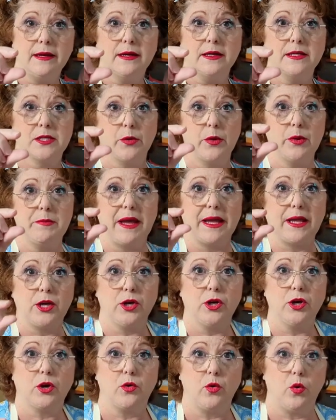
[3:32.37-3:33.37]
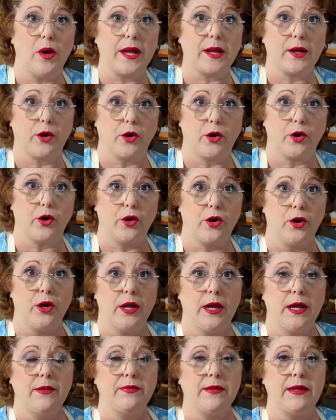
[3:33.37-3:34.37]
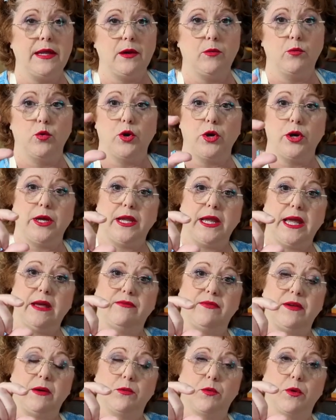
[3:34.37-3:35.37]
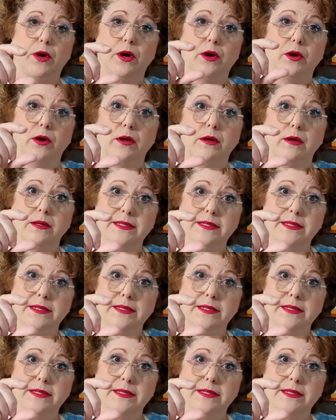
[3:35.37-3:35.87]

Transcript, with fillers: So it may cook quicker than it would if it were